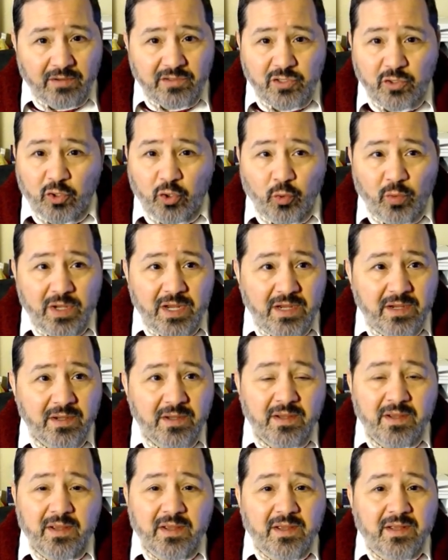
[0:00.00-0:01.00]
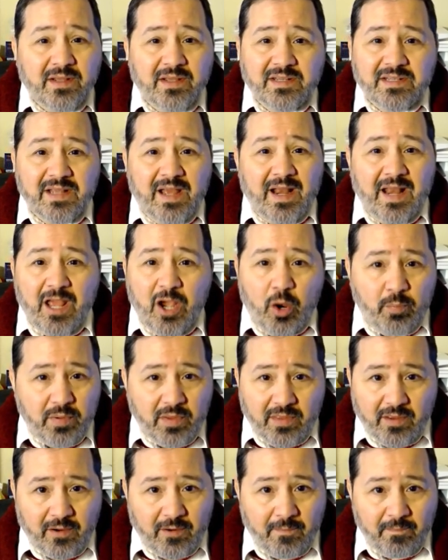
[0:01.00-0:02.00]
So Greek does not help you
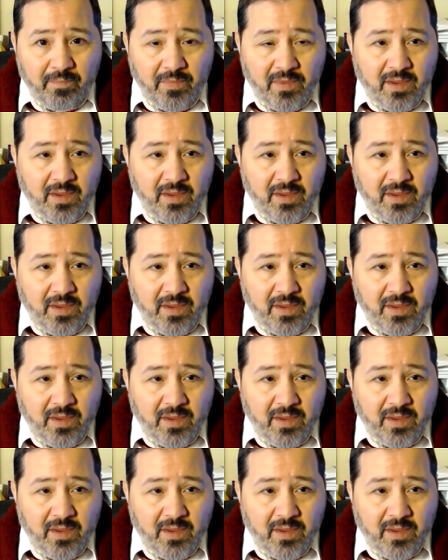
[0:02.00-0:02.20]
there.